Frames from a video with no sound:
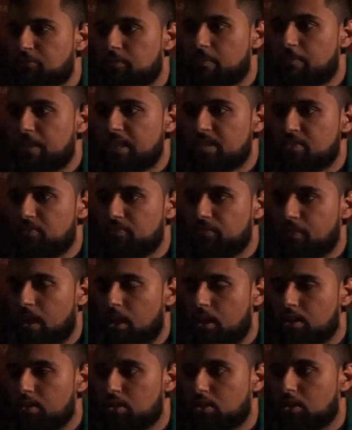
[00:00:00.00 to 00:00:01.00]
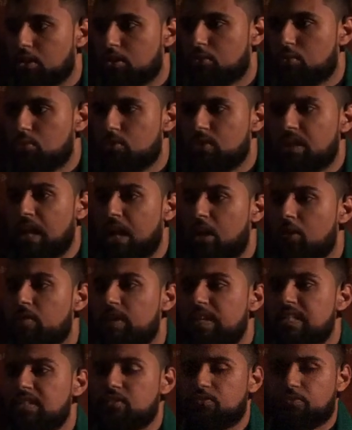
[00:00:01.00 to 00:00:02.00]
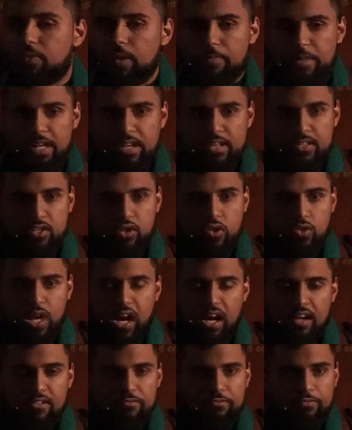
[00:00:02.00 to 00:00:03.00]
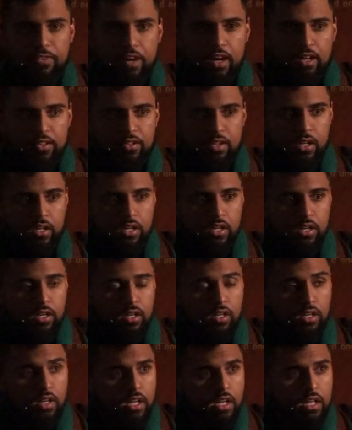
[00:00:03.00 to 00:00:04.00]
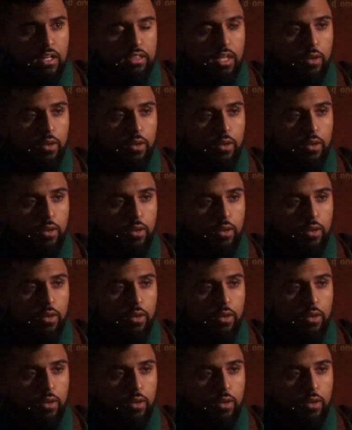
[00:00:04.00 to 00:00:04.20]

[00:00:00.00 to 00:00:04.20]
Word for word: from his father, who narrates from his grandfather